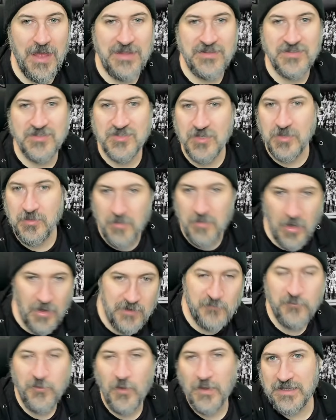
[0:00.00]
ends up
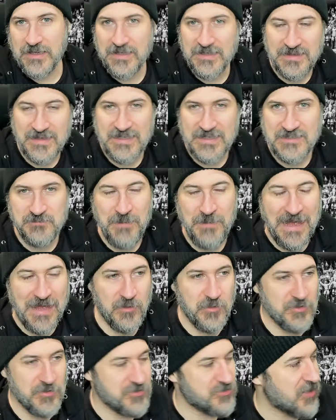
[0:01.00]
like fighting these
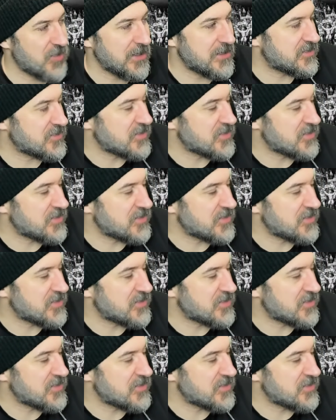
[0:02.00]
battles, right?